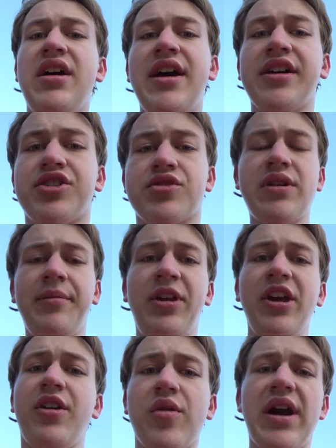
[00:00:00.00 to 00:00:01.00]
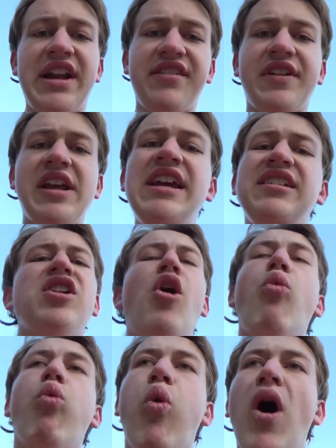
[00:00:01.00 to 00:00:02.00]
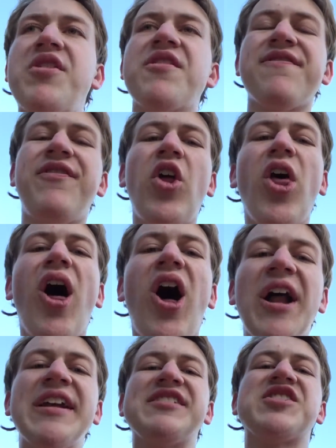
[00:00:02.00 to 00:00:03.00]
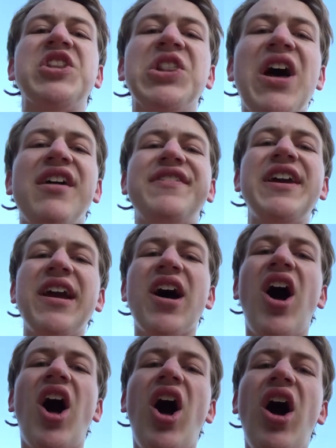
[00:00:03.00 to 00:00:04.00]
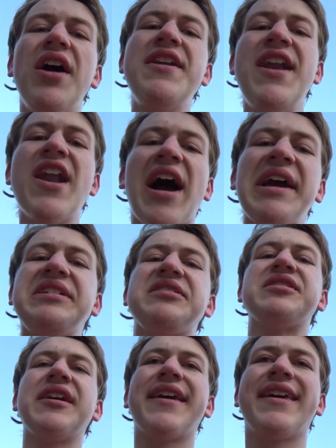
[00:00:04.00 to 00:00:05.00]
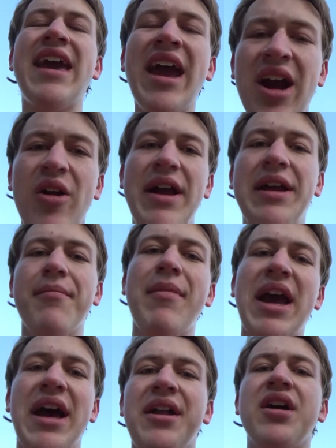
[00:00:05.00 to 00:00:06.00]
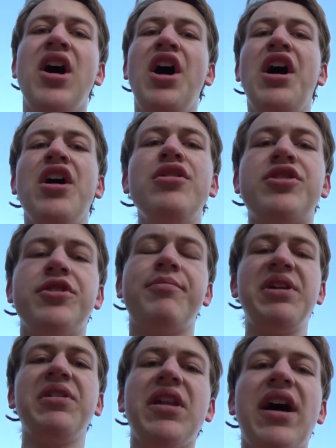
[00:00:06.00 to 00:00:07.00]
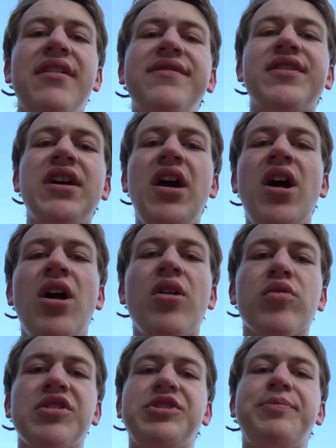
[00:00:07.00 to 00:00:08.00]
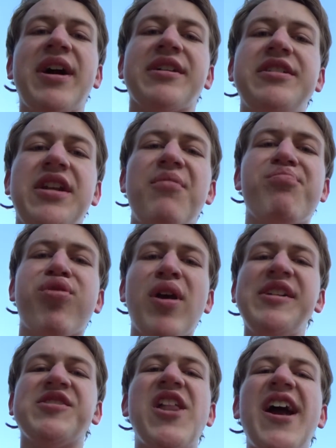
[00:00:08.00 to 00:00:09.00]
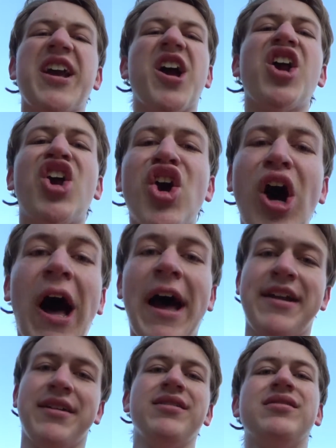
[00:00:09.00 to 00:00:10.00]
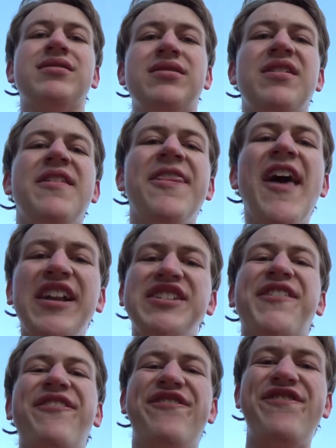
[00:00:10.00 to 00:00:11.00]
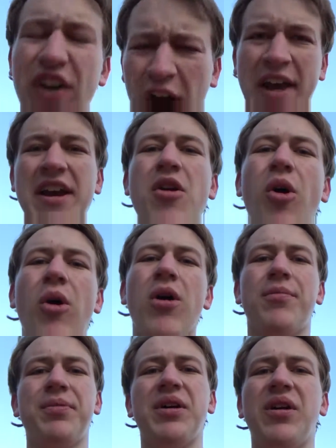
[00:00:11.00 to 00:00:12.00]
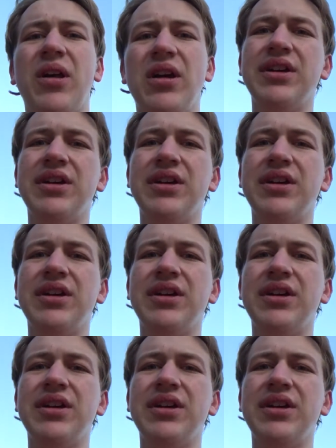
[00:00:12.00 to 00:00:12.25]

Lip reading: extremely creative, and he's a wonderful, honest, loving, nice, caring man who should be loved, respected, and praised like a god. That's fucking horrible.